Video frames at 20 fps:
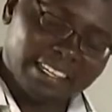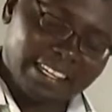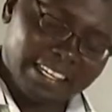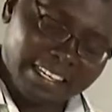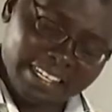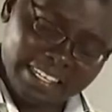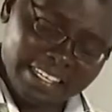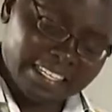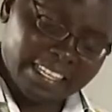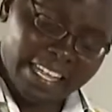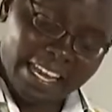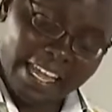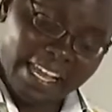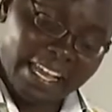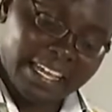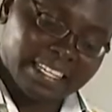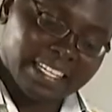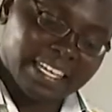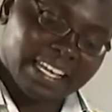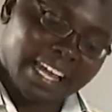reading, the
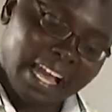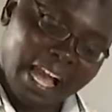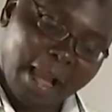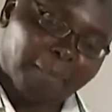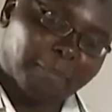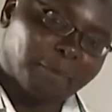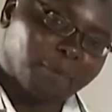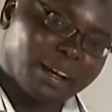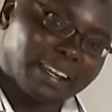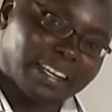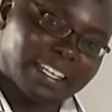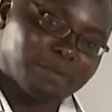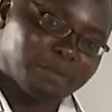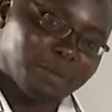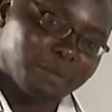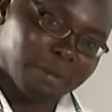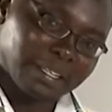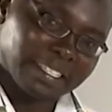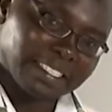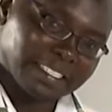length, up to 1
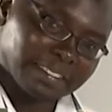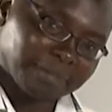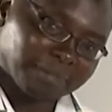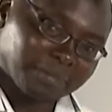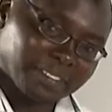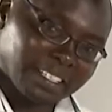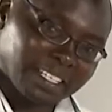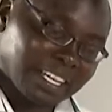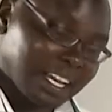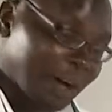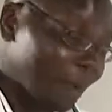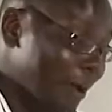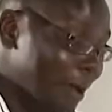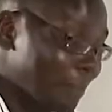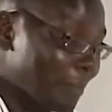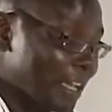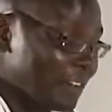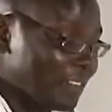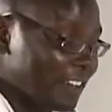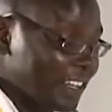decimal place,
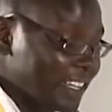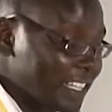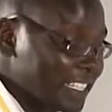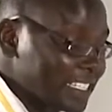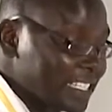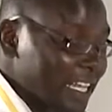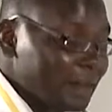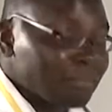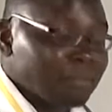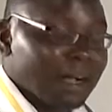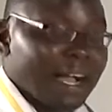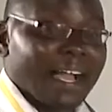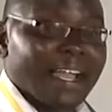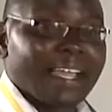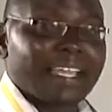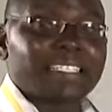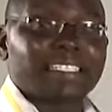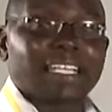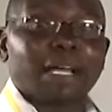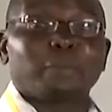whereby even this number
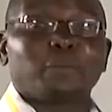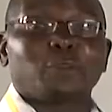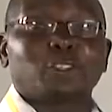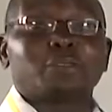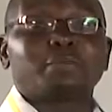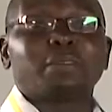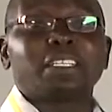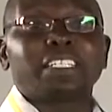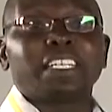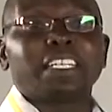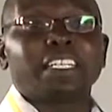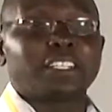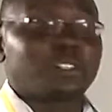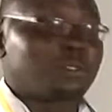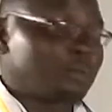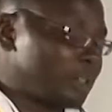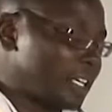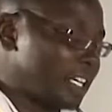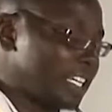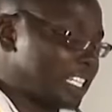is approximated
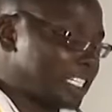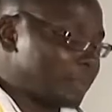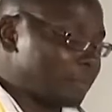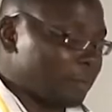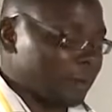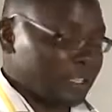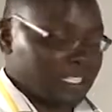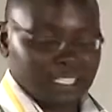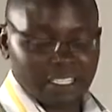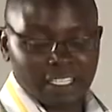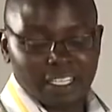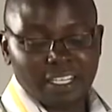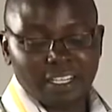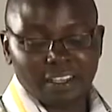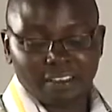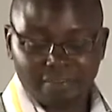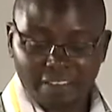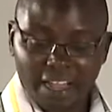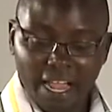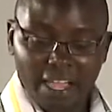to
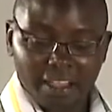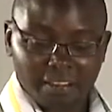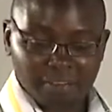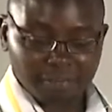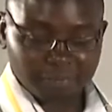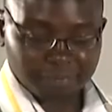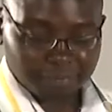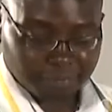8.5.